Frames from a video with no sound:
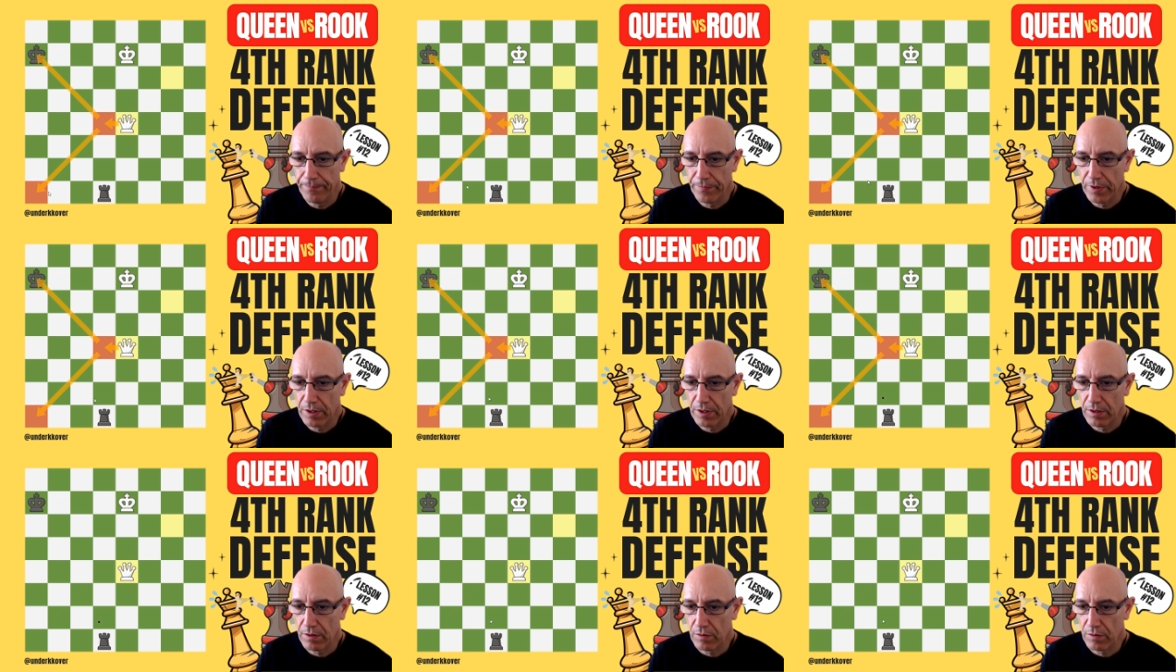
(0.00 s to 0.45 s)

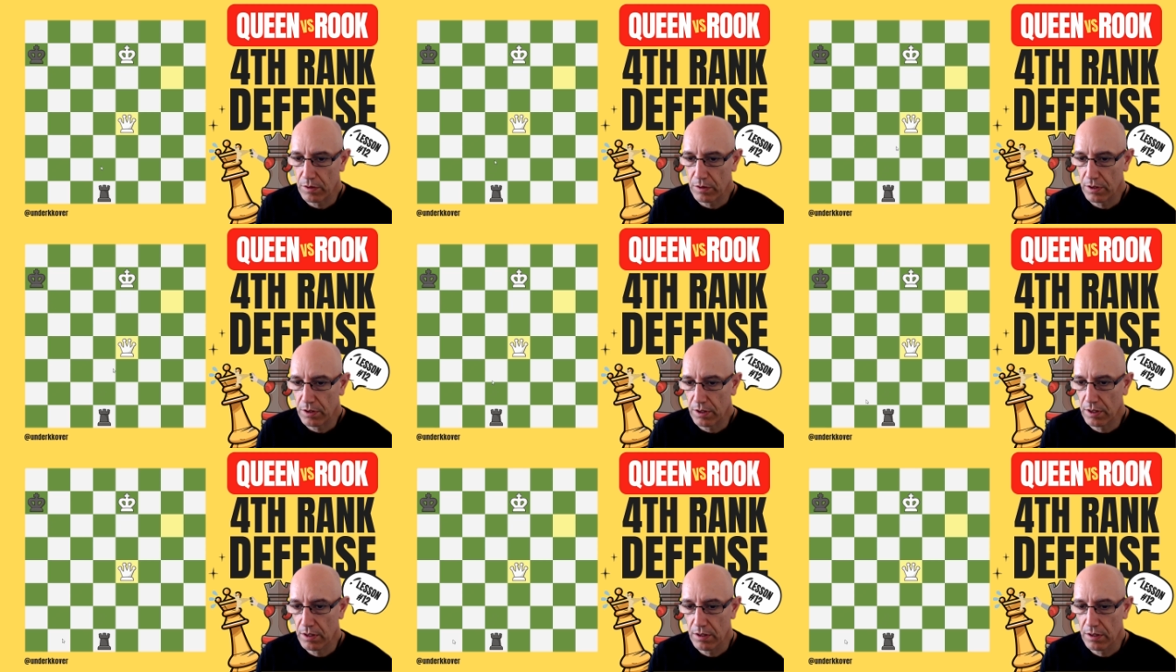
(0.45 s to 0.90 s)

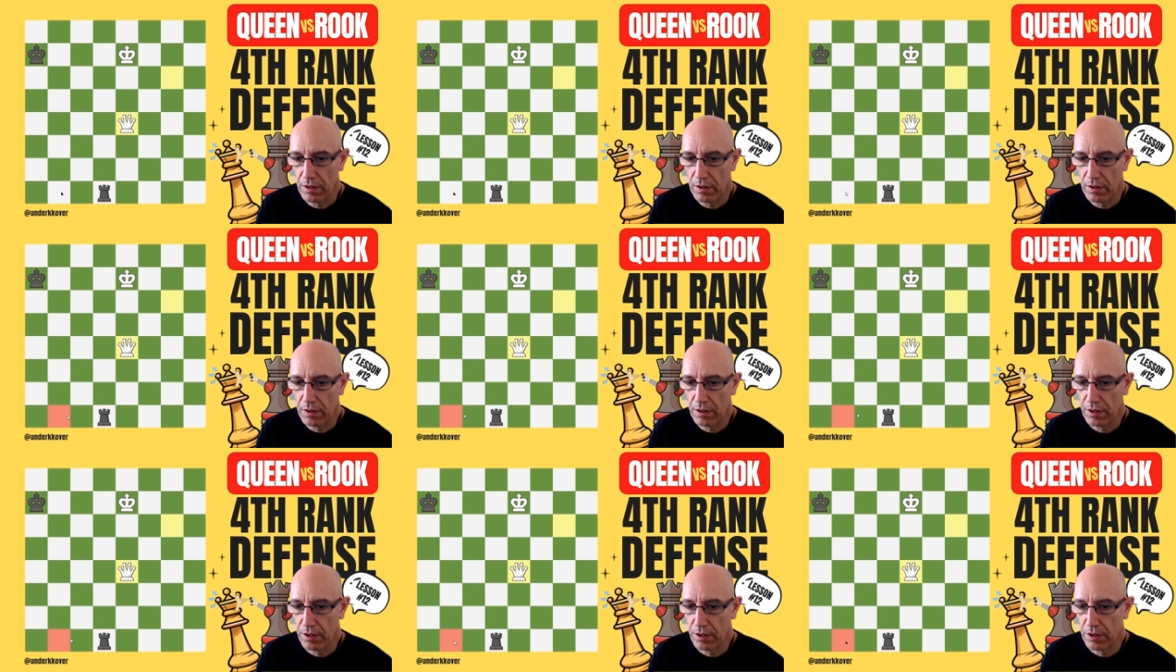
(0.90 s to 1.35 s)
Okay,
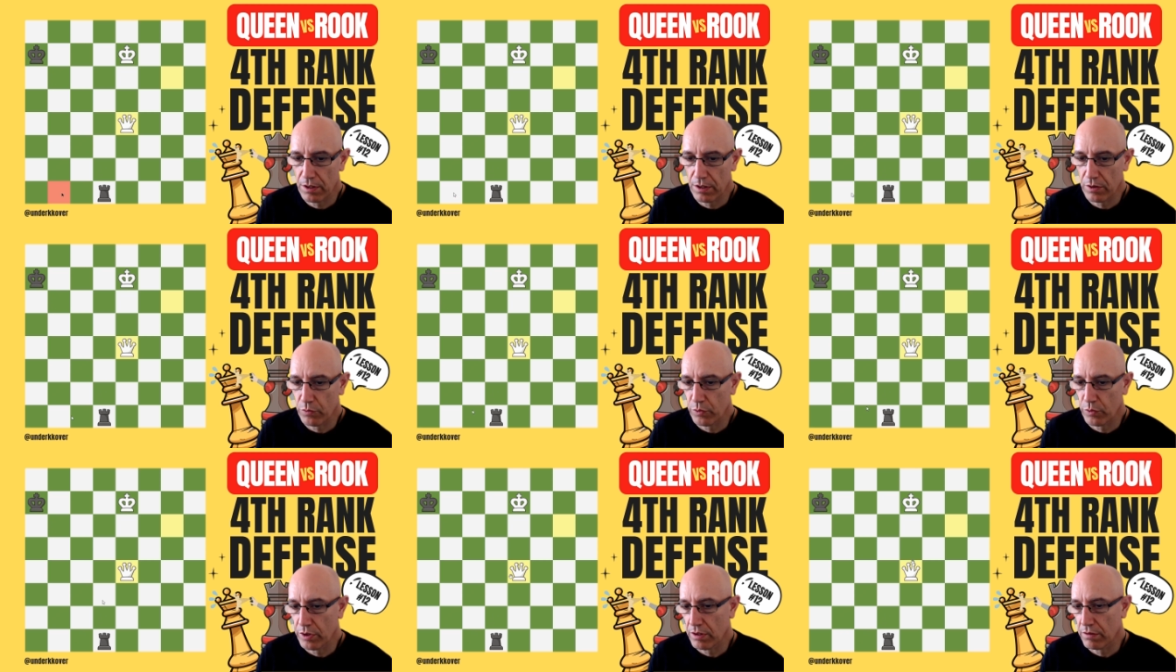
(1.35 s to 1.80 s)
here
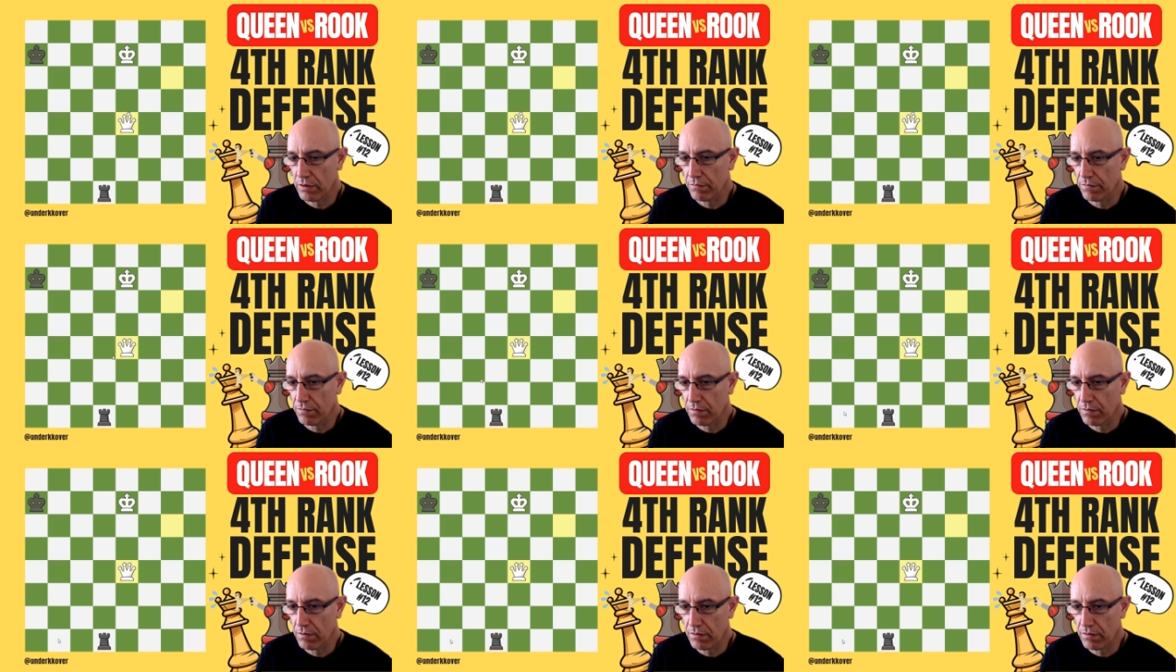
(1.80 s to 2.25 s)
we have
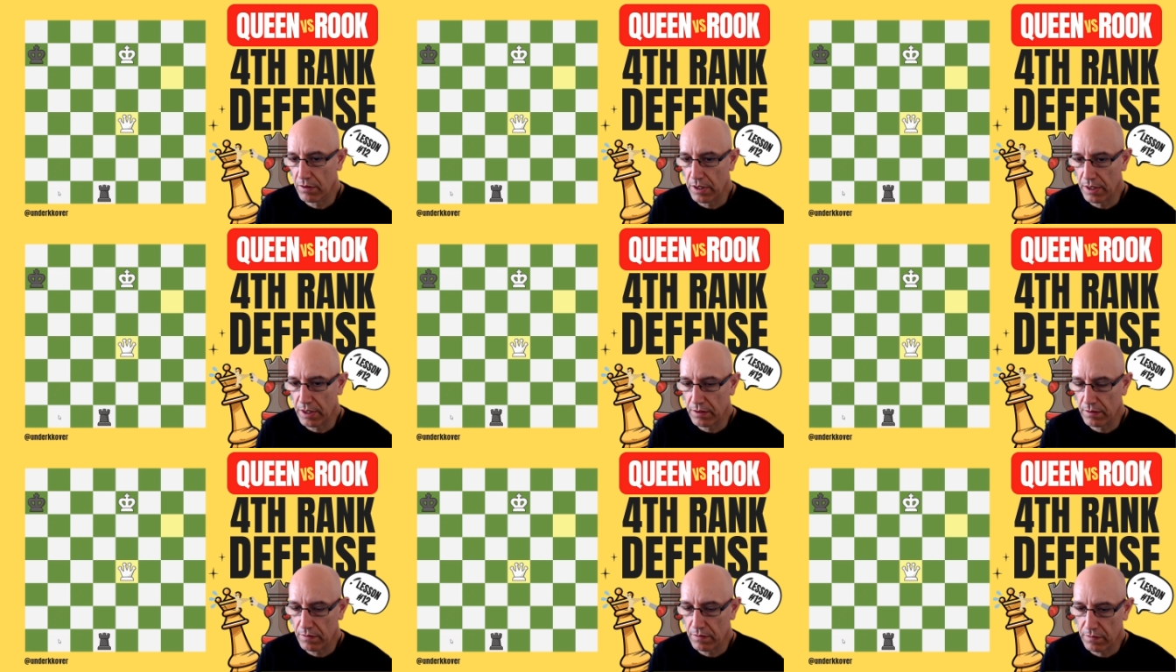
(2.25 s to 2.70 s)
the
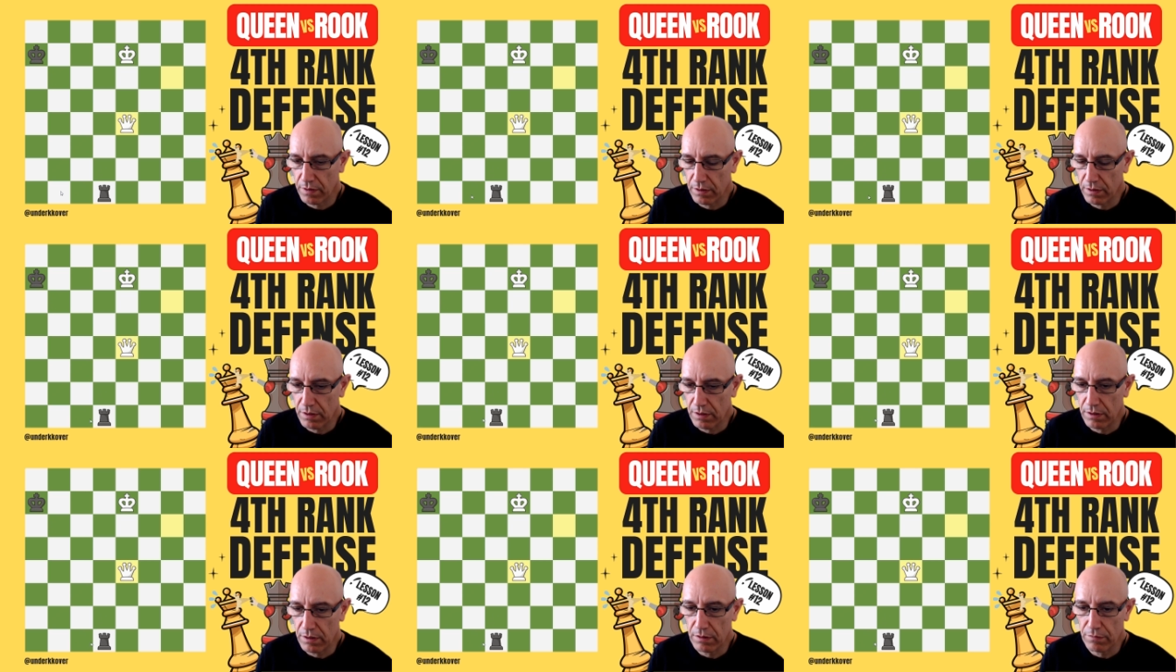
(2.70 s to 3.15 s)
direct
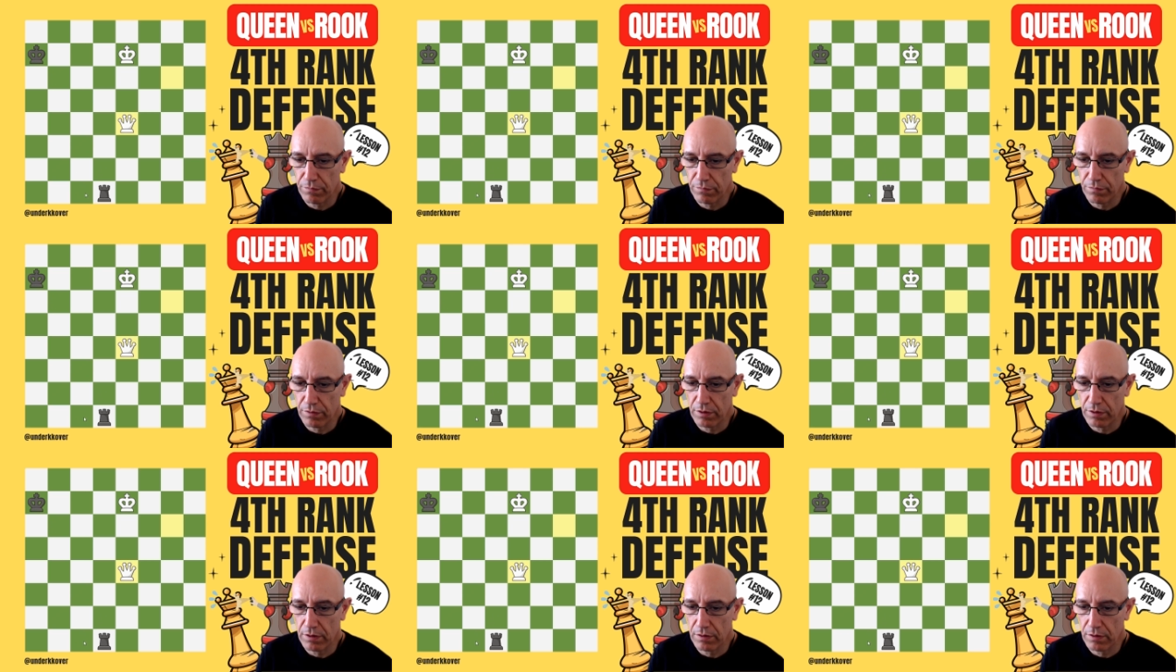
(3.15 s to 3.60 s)
taking of
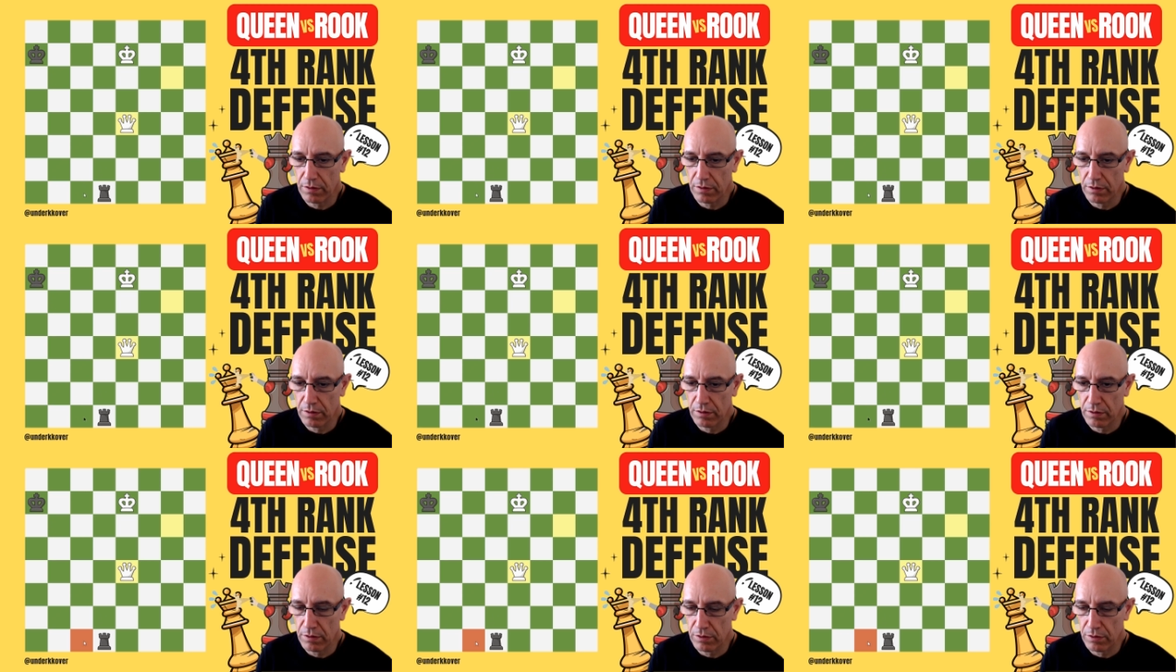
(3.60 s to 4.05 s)

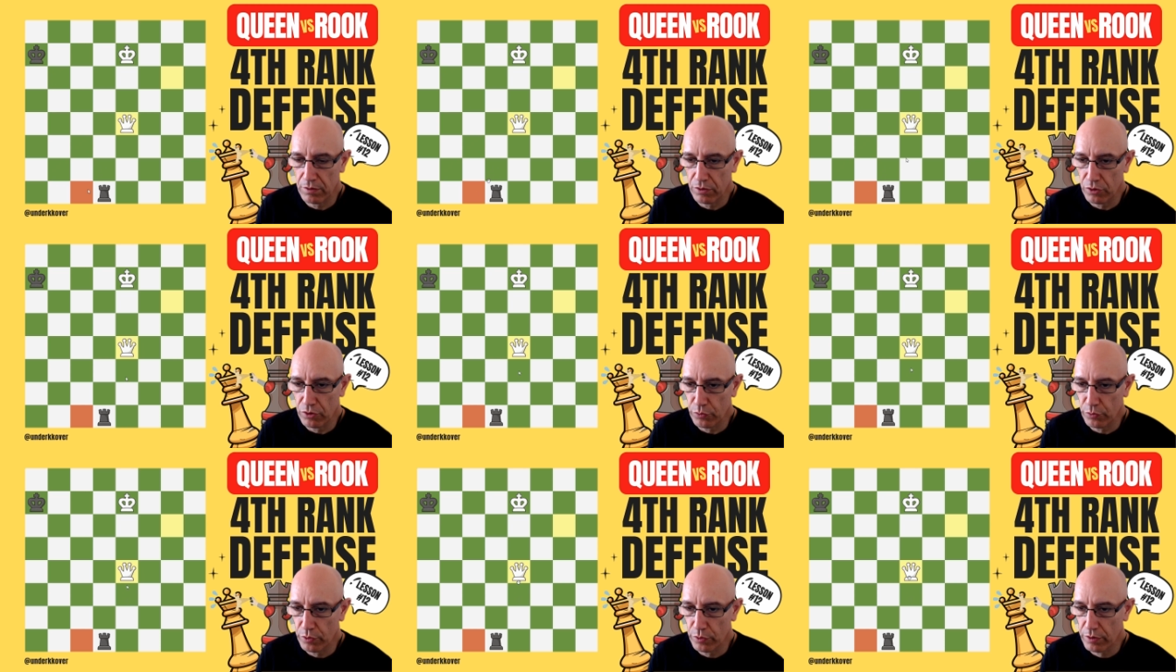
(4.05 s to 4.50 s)
the
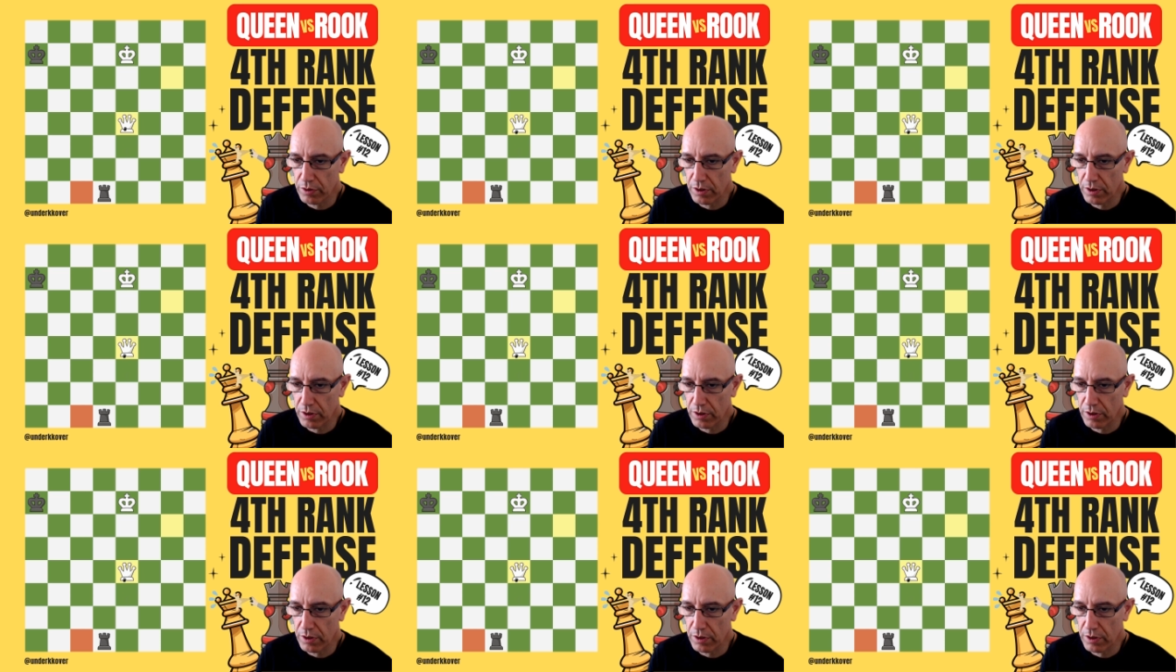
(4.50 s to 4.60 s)
rook.